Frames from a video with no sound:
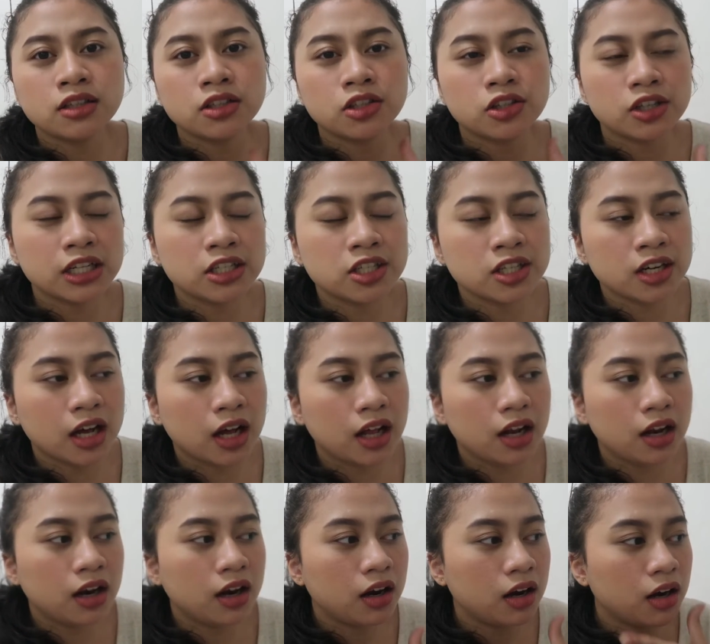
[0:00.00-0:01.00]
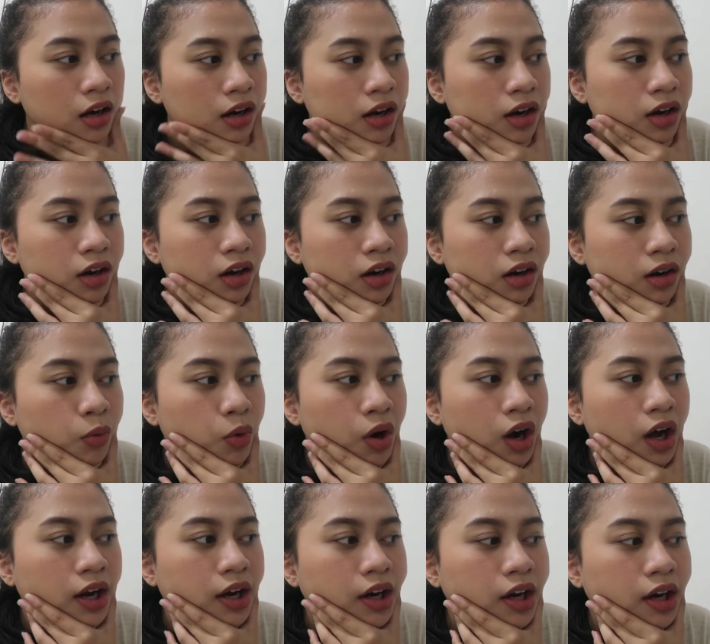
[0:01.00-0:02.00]
an original
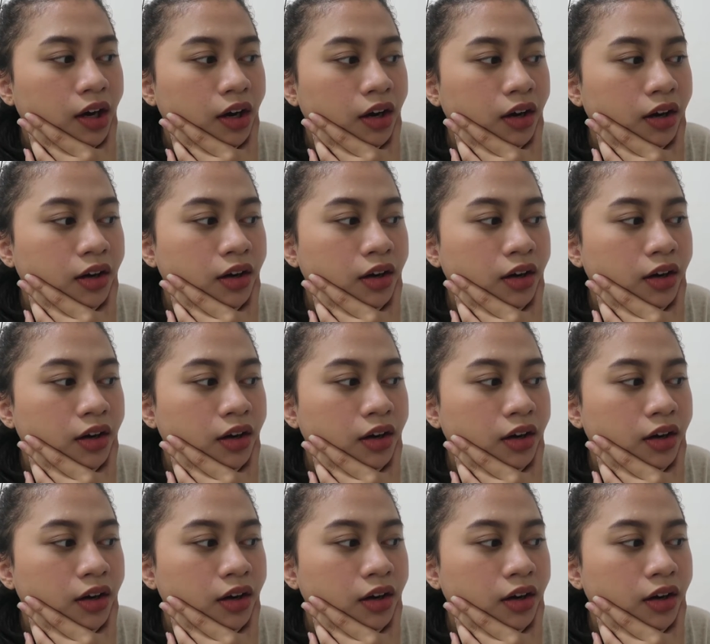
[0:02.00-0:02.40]
one